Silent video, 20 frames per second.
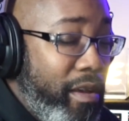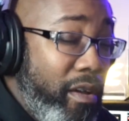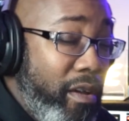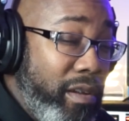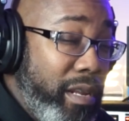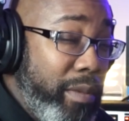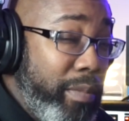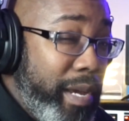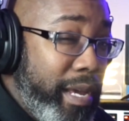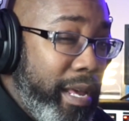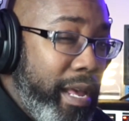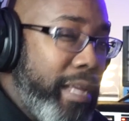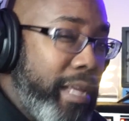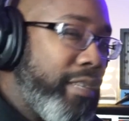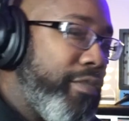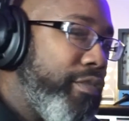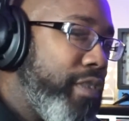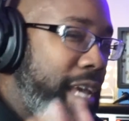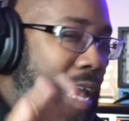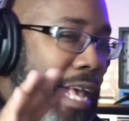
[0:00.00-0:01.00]
only because
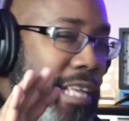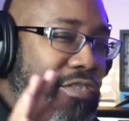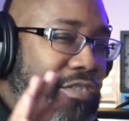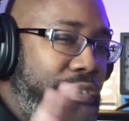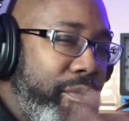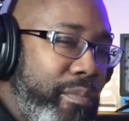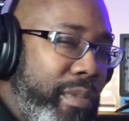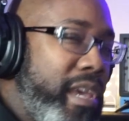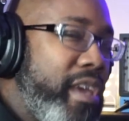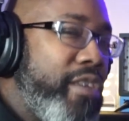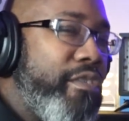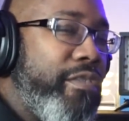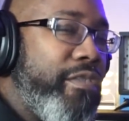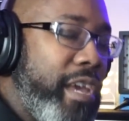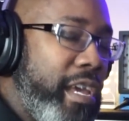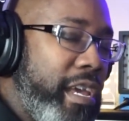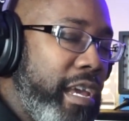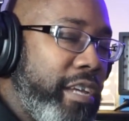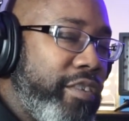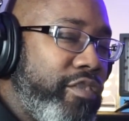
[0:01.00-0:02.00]
if you guys are familiar with
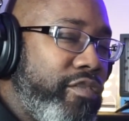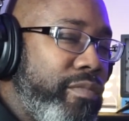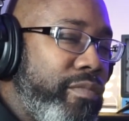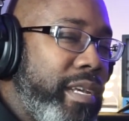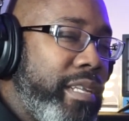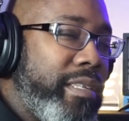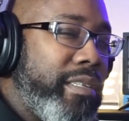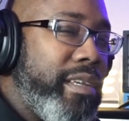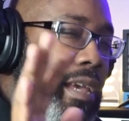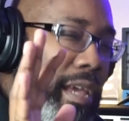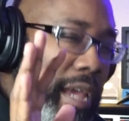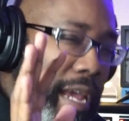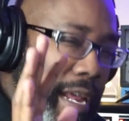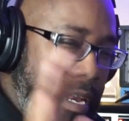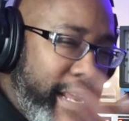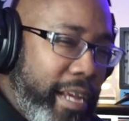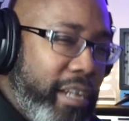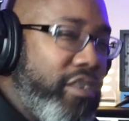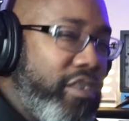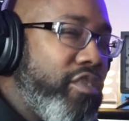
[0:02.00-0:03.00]
E Instruments and
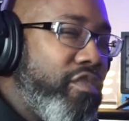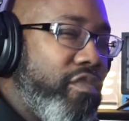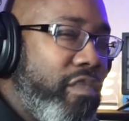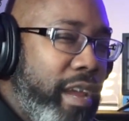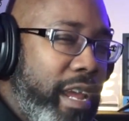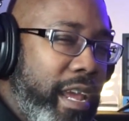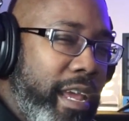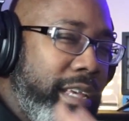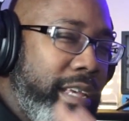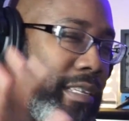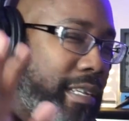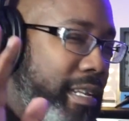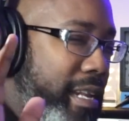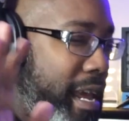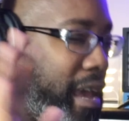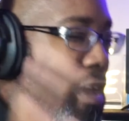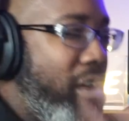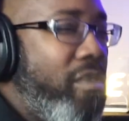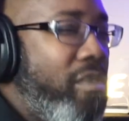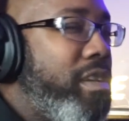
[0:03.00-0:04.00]
their strings and
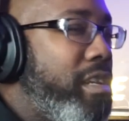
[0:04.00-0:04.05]
their whole